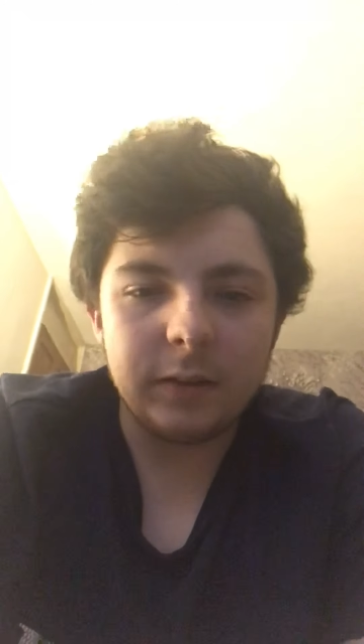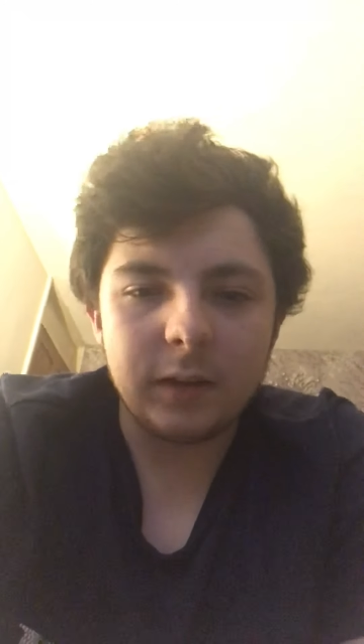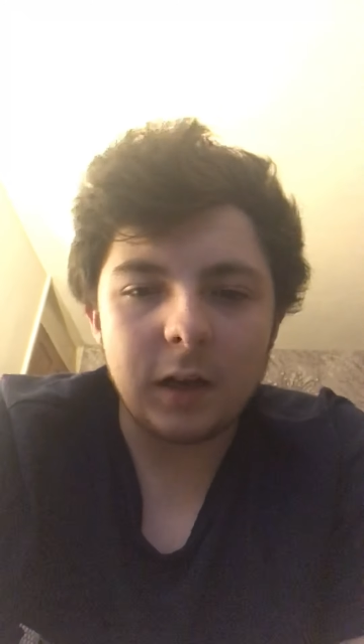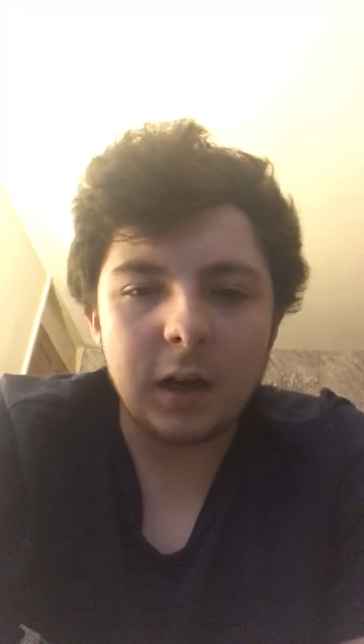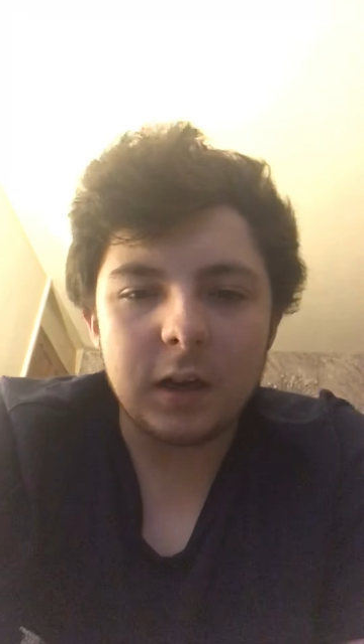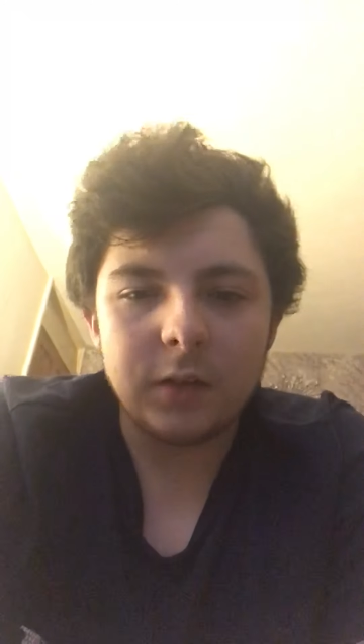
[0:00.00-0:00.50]

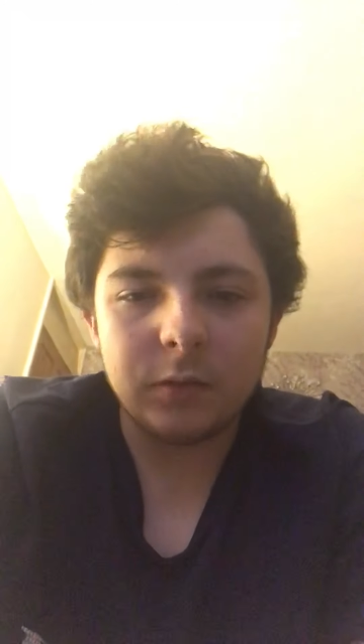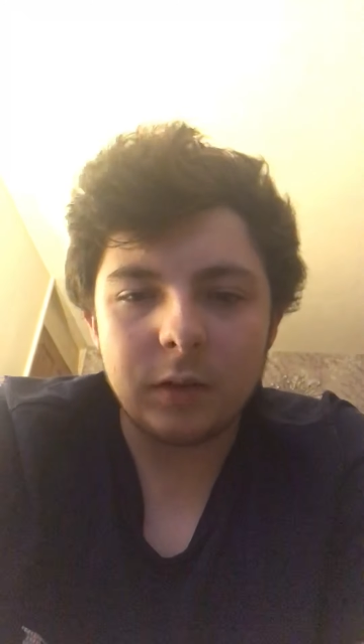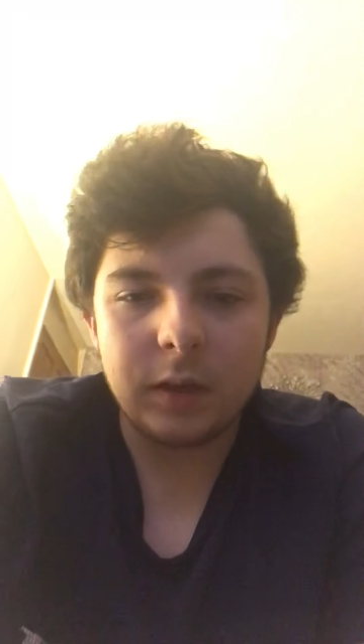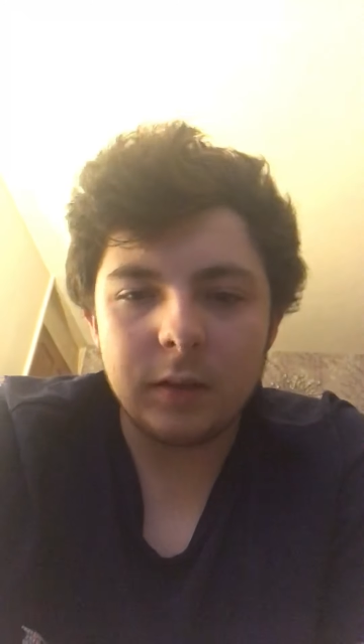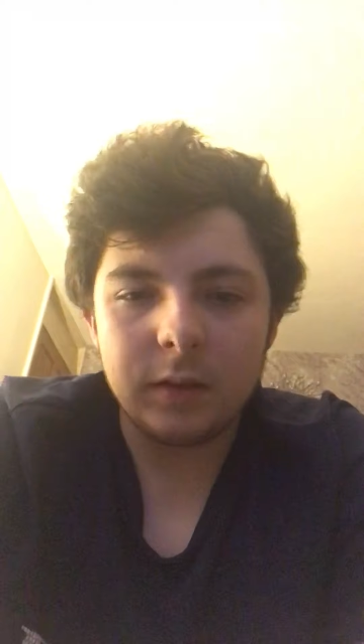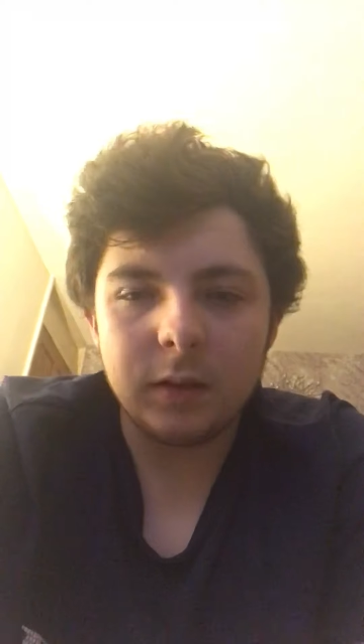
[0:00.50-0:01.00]
scars or
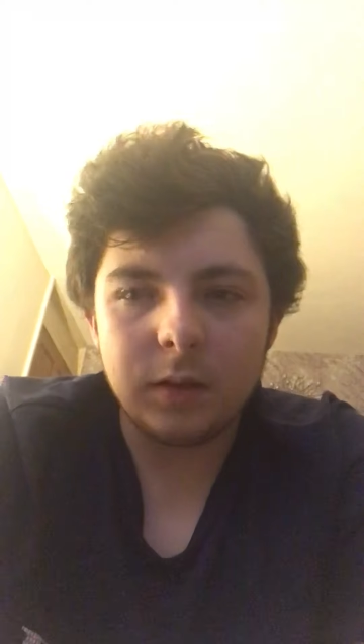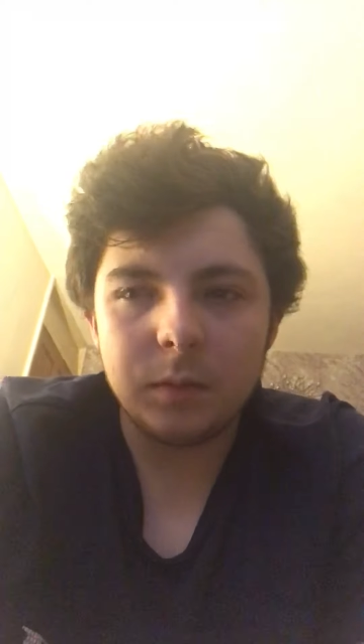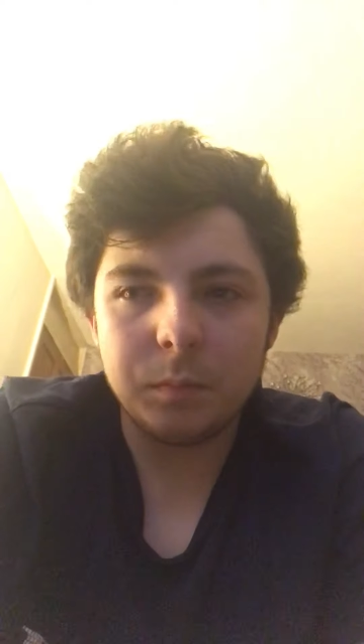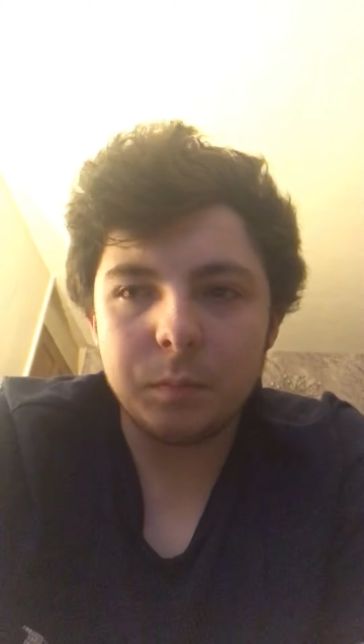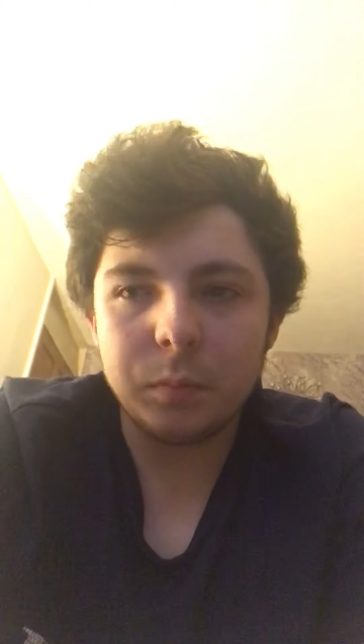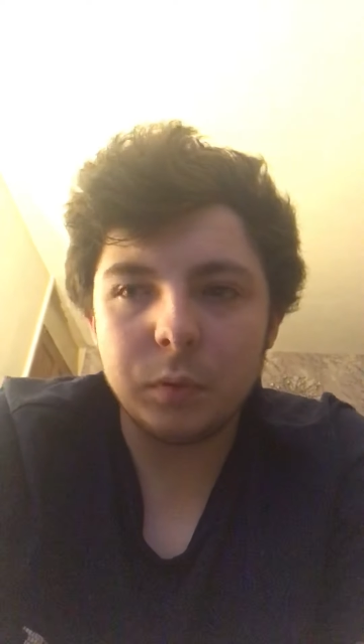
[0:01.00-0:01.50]
anything.
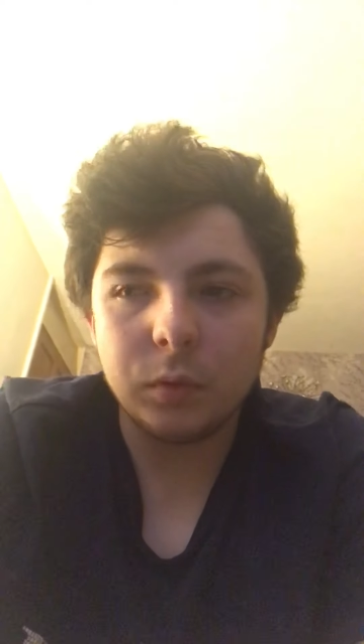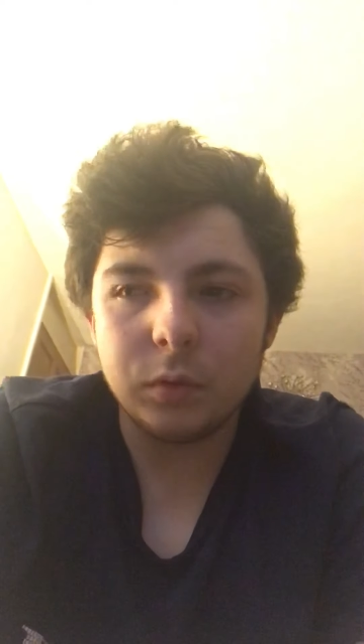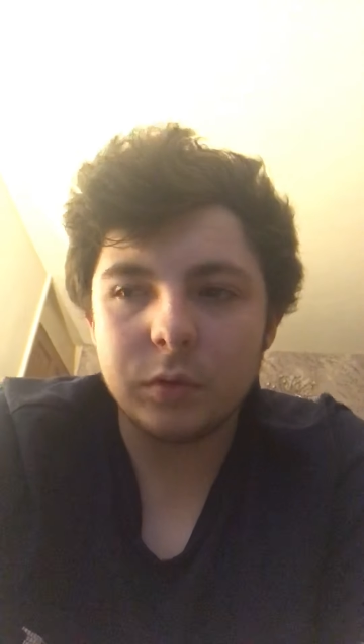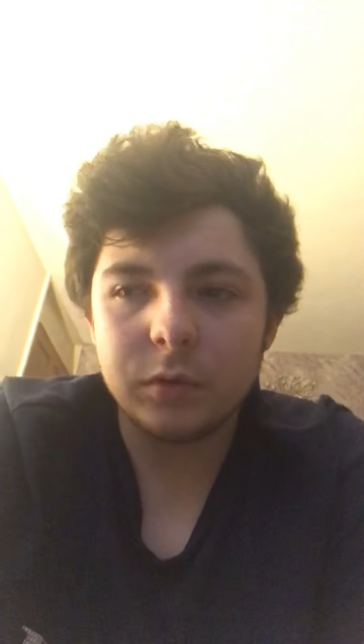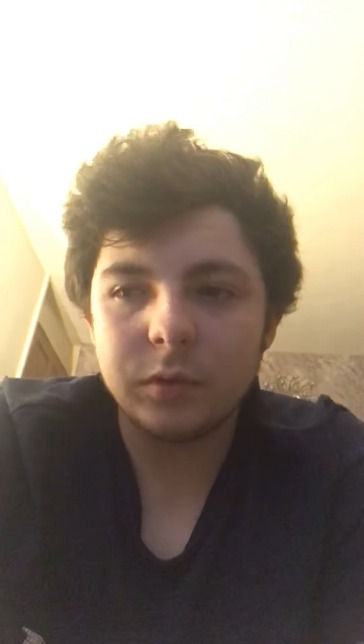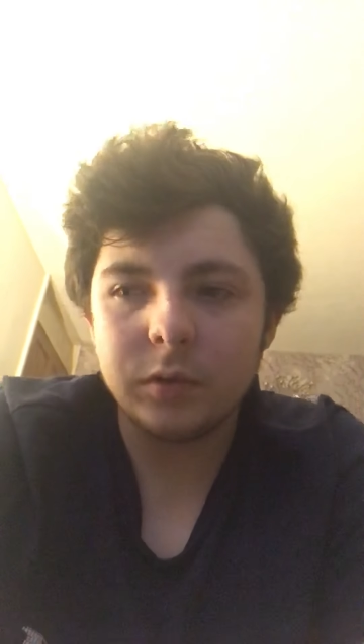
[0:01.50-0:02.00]

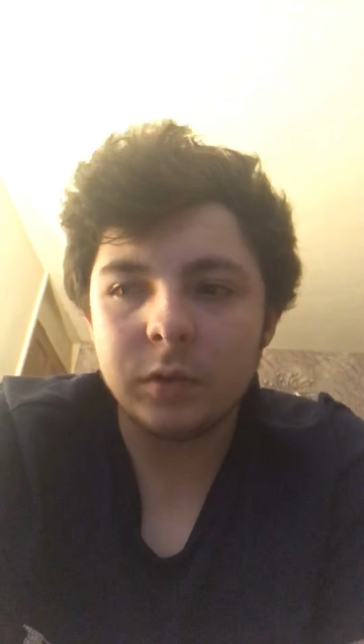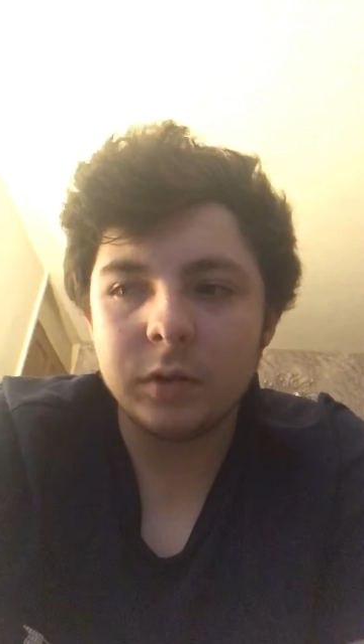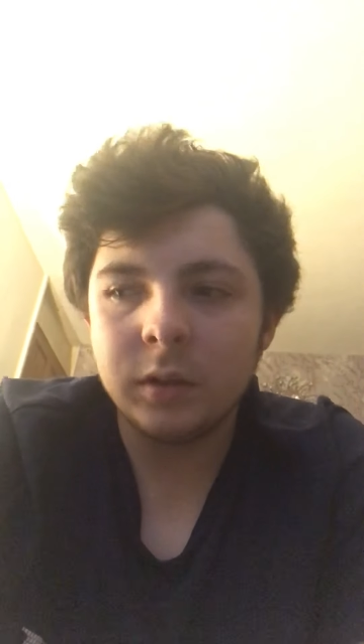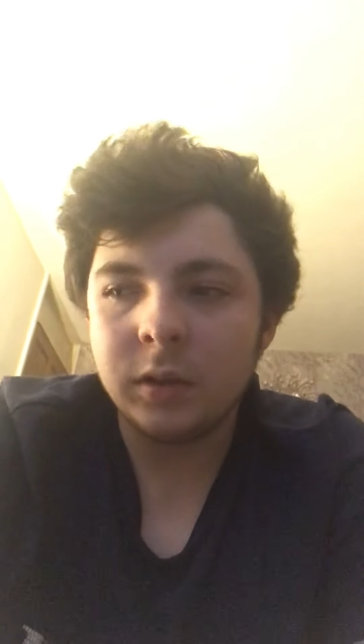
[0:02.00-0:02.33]
Plus,